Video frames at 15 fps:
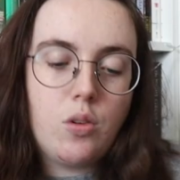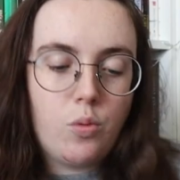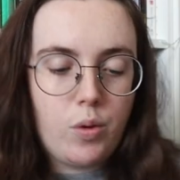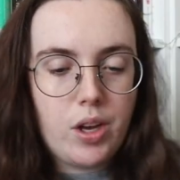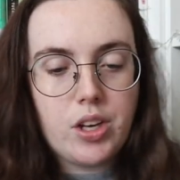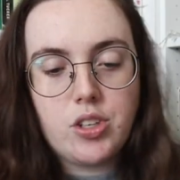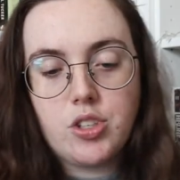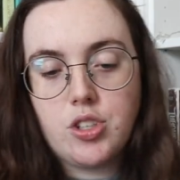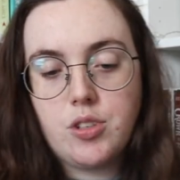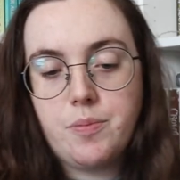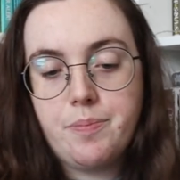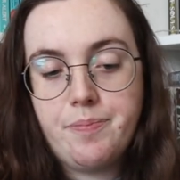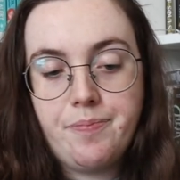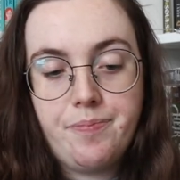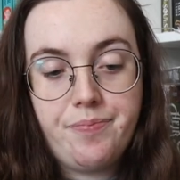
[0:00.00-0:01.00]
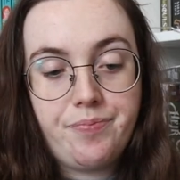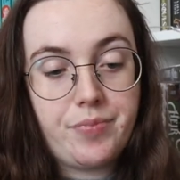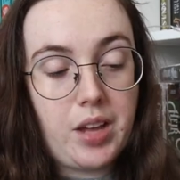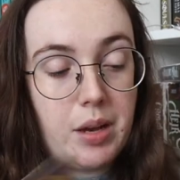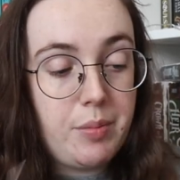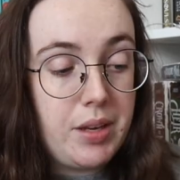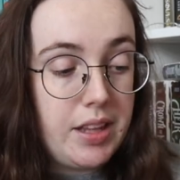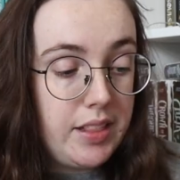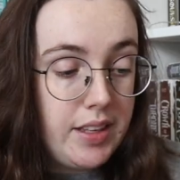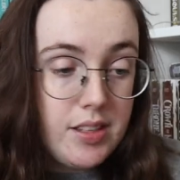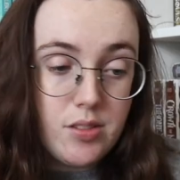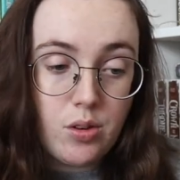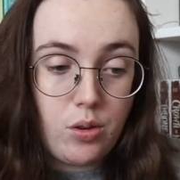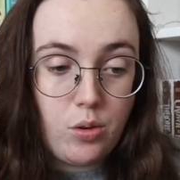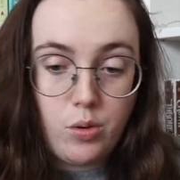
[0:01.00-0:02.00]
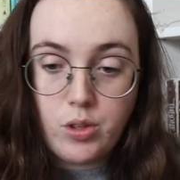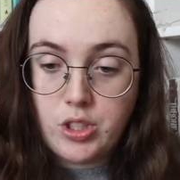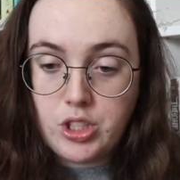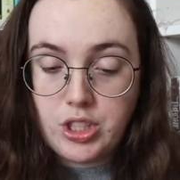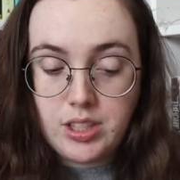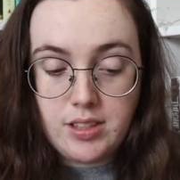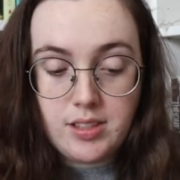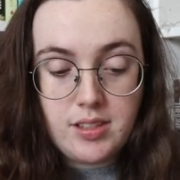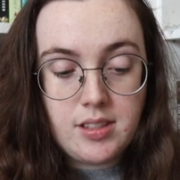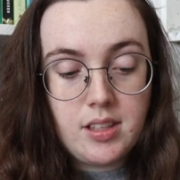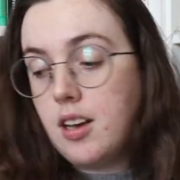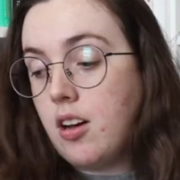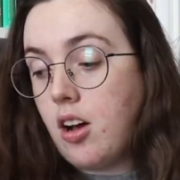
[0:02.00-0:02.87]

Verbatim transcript: which, I mean, these are gorgeous.